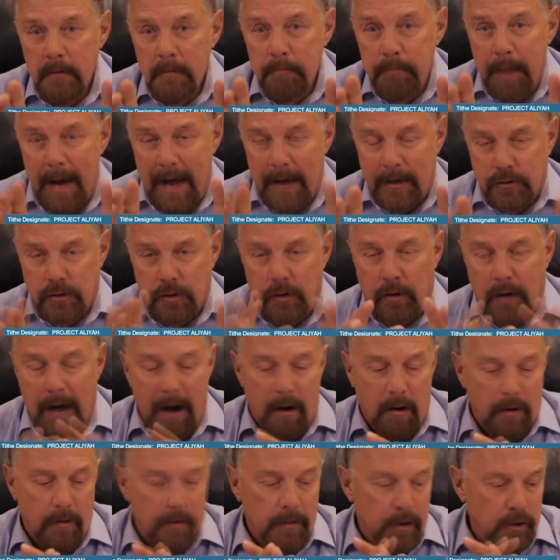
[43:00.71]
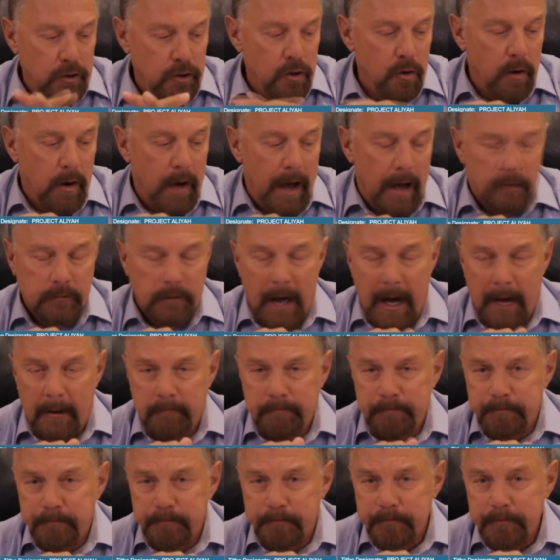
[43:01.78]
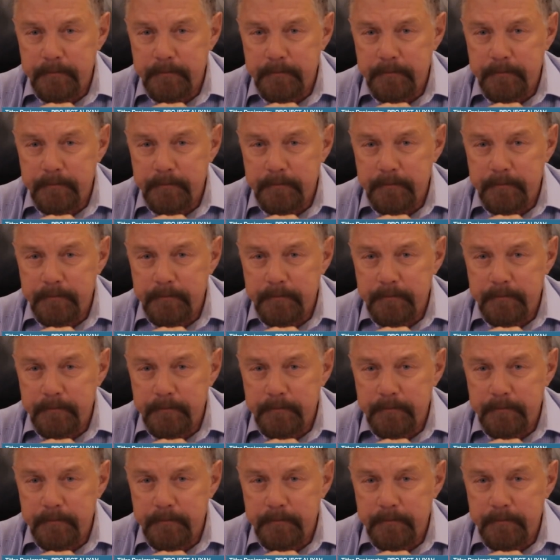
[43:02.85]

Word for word: Pastor Gary, that you held up.